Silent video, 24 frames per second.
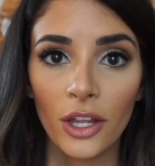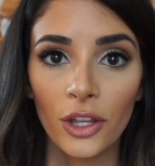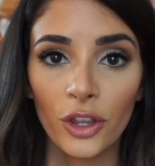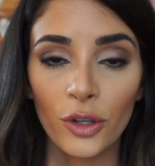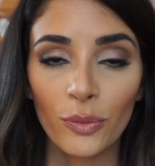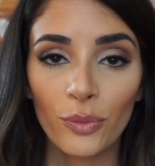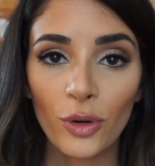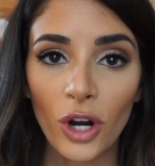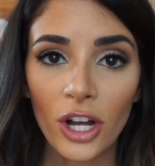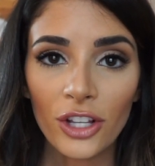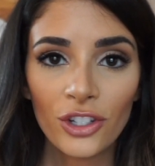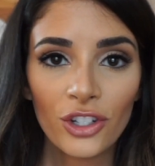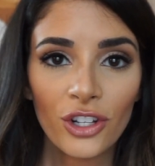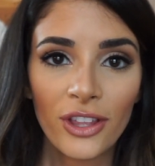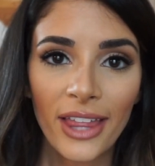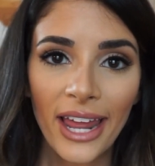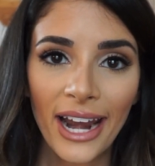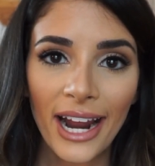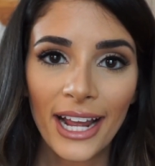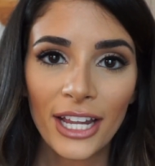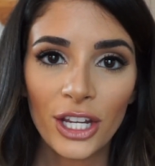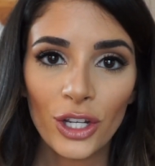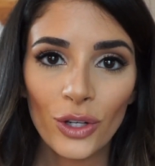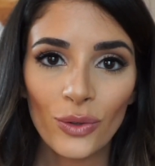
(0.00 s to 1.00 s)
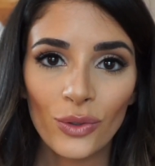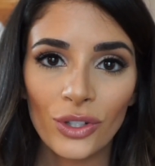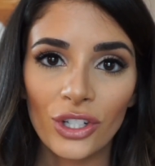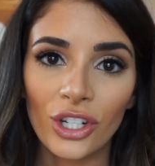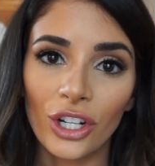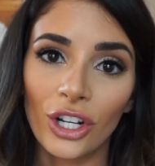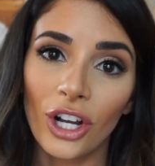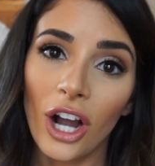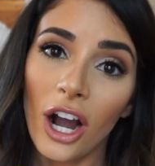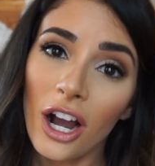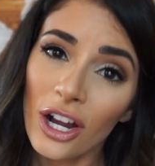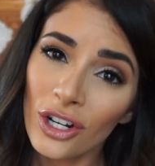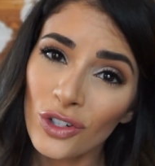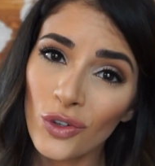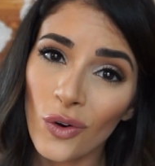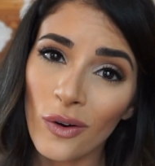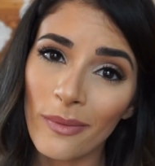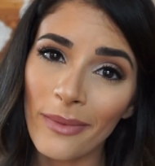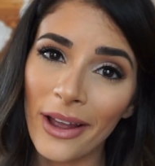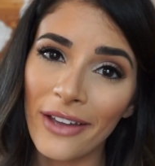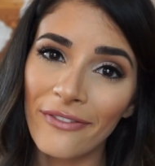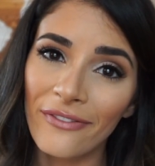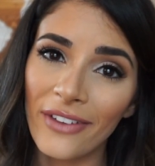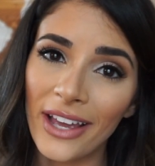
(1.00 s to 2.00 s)
The bronzer that I used to
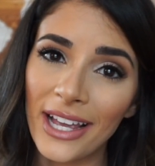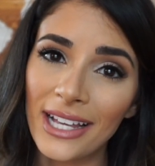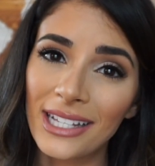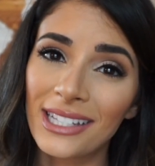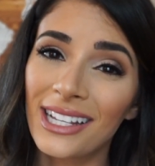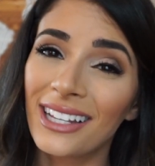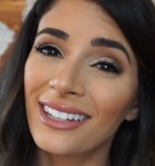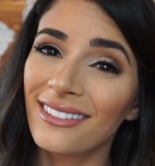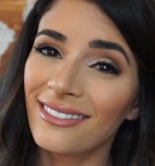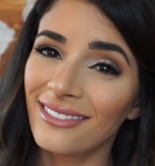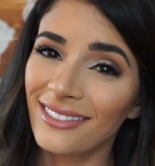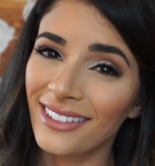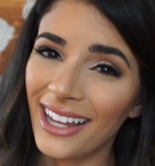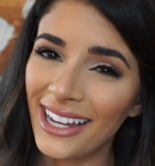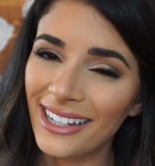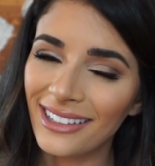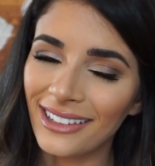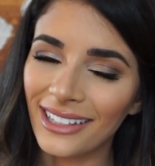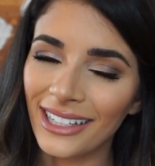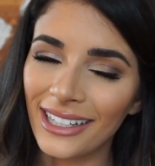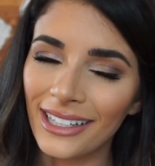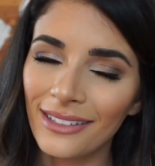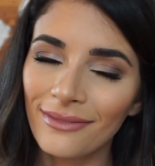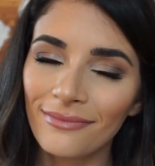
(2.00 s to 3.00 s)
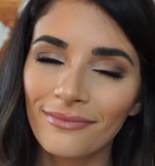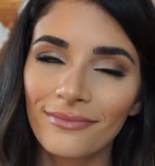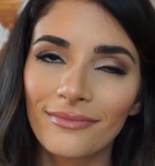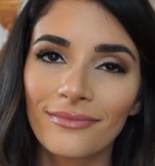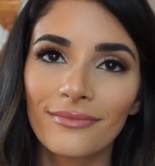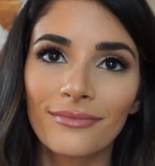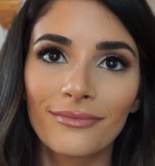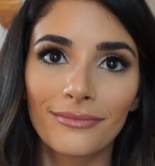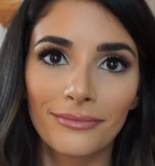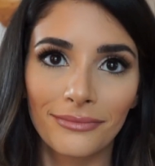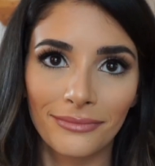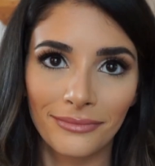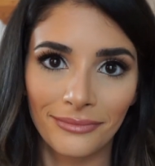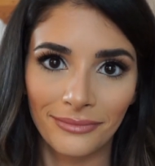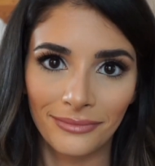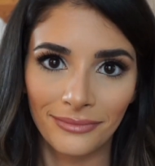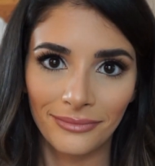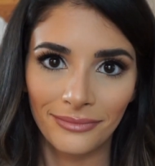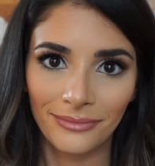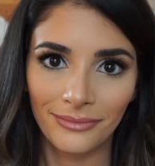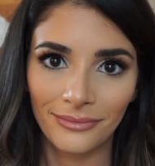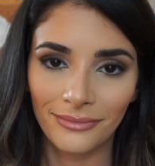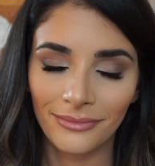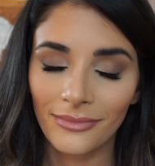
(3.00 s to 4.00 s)
contour my face lightly.
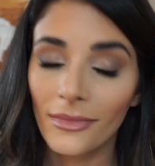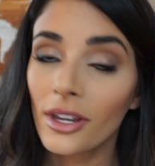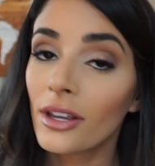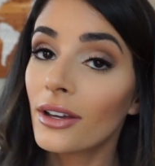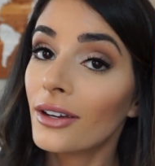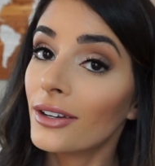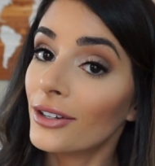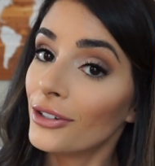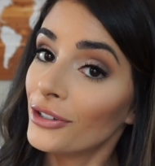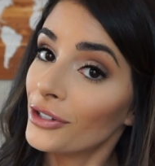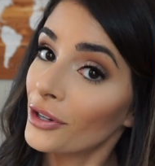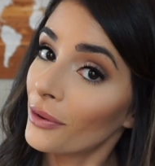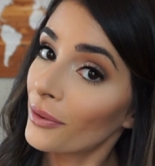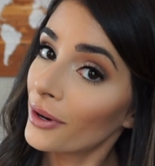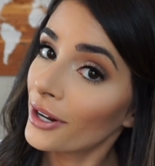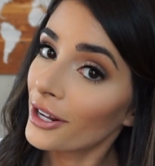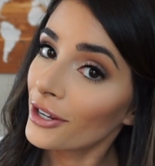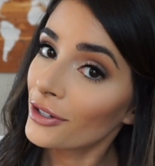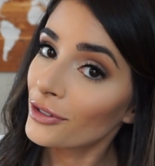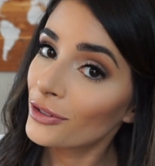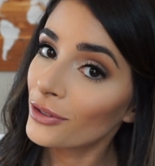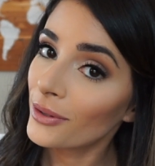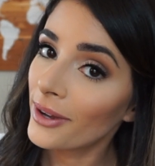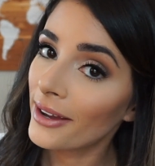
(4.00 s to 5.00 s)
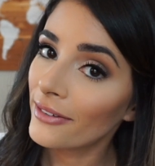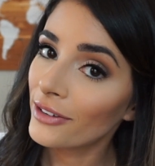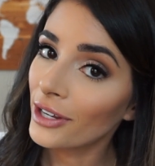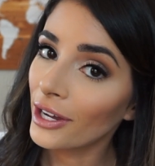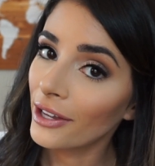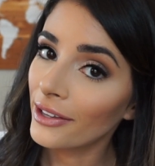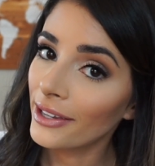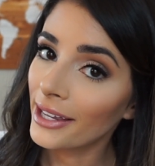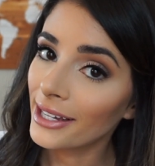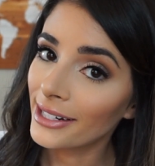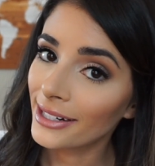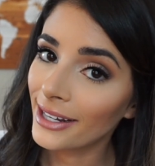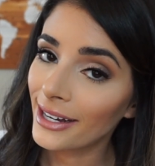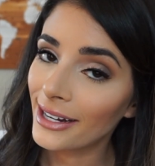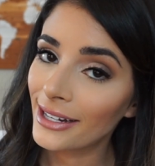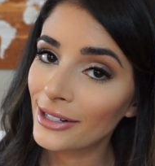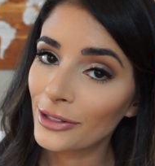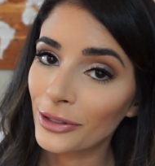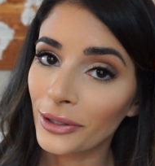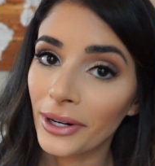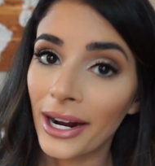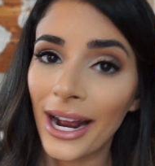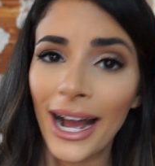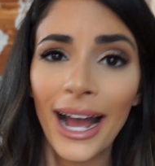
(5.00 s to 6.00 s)
You don't want to go too heavy on that
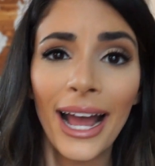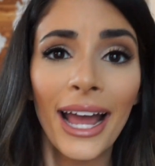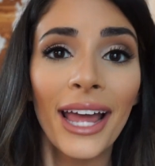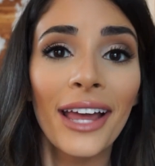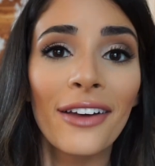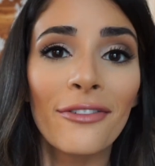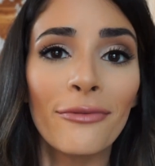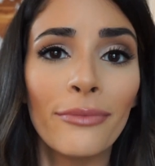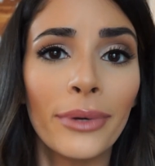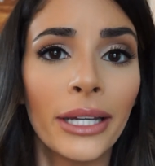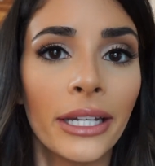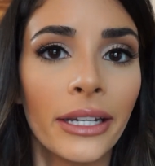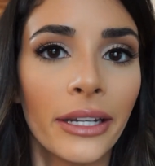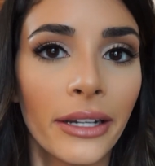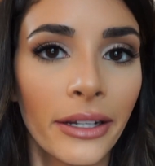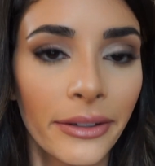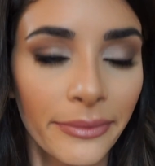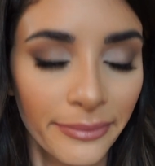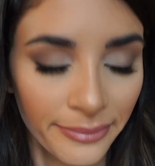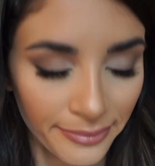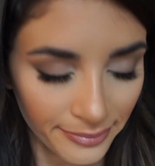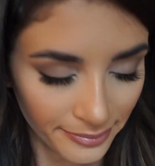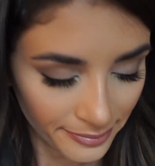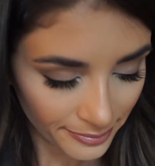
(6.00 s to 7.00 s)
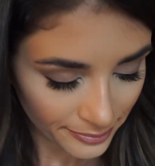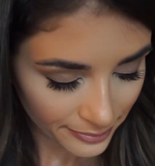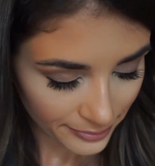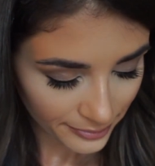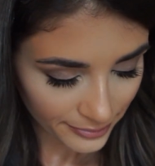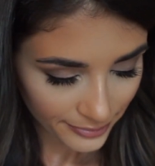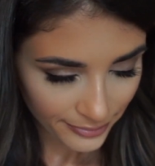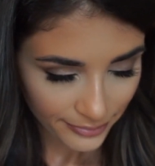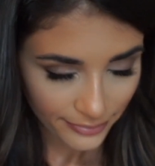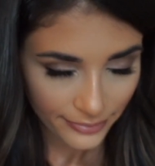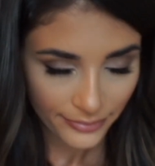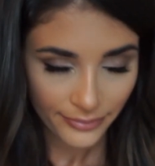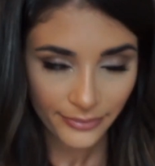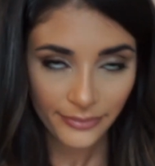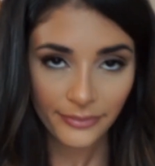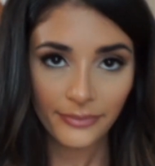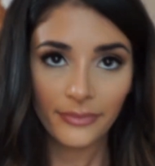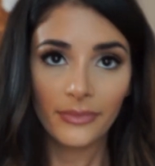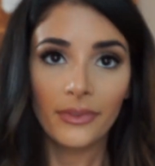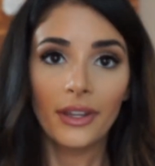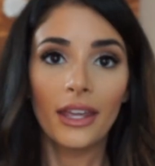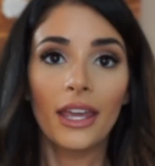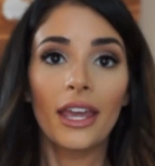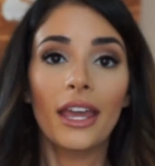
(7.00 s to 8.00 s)
contour. I have been...
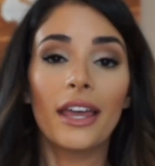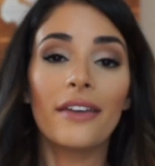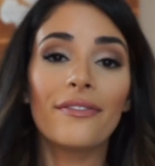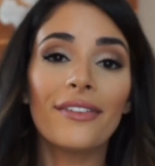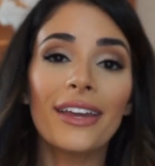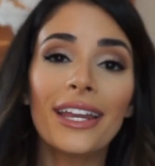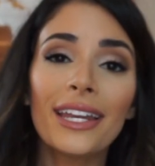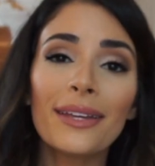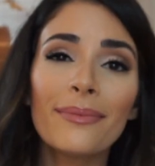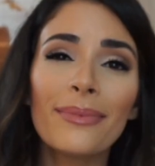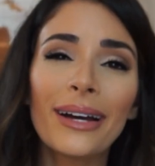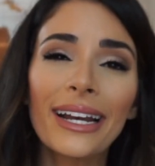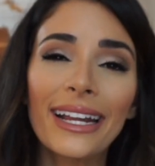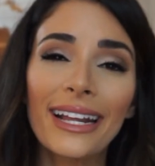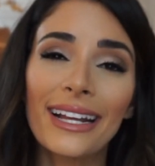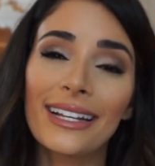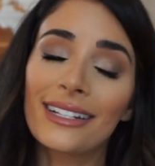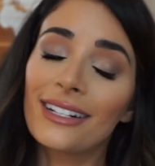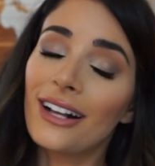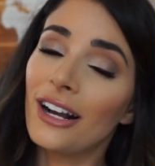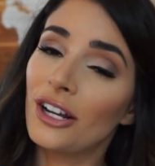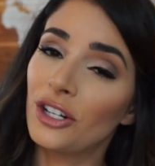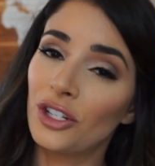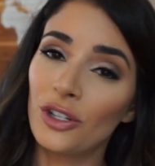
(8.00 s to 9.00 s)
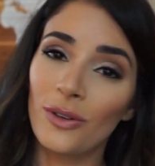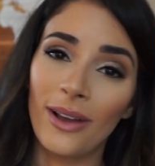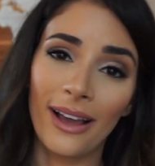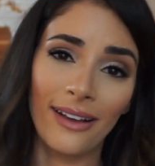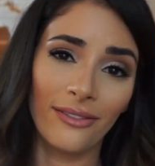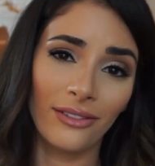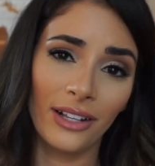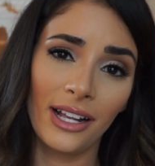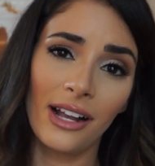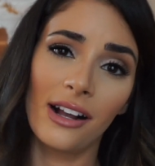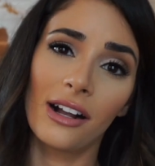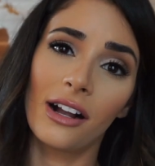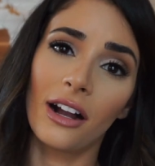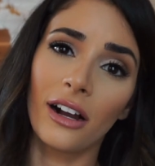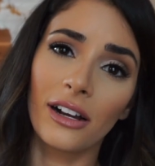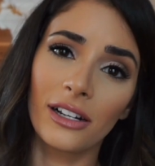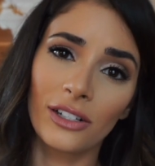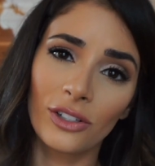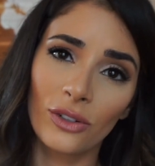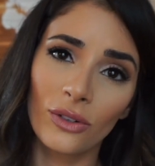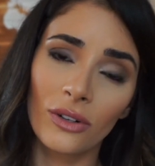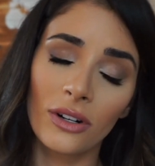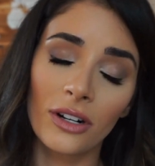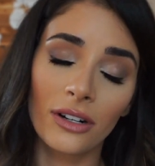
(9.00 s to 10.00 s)
If anybody has gone too heavily on
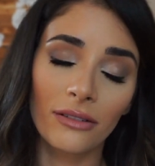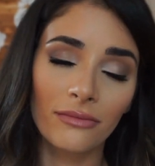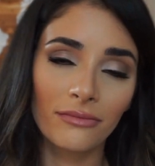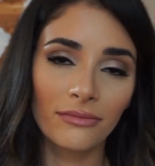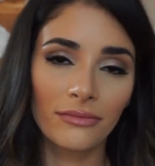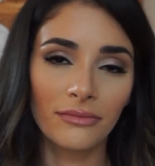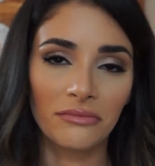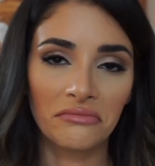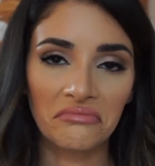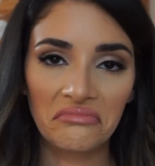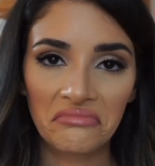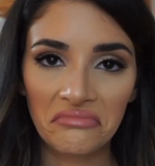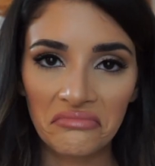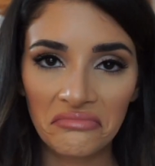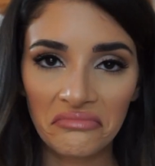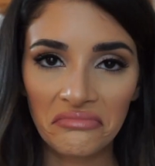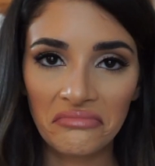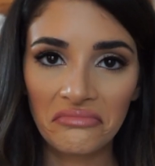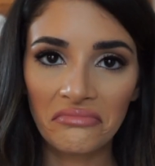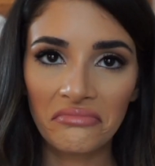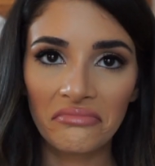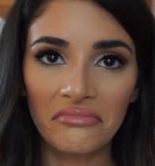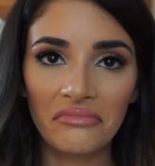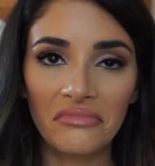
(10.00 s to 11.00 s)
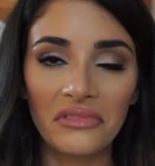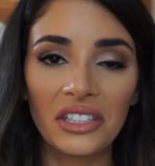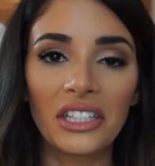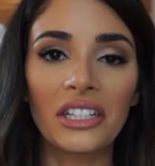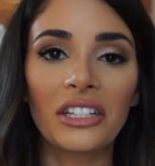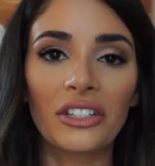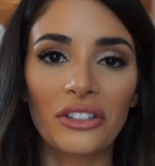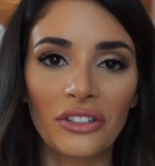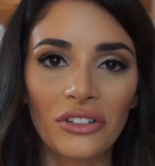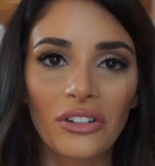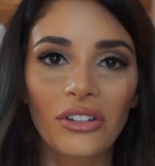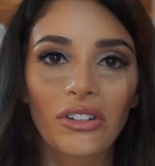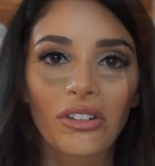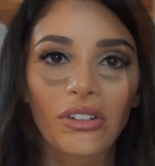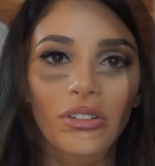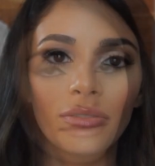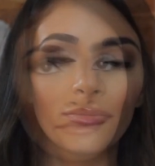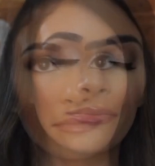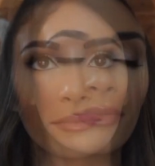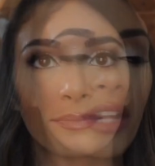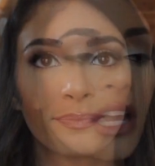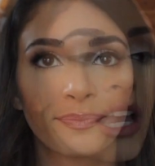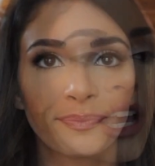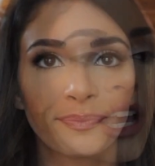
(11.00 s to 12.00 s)
contour, this girl.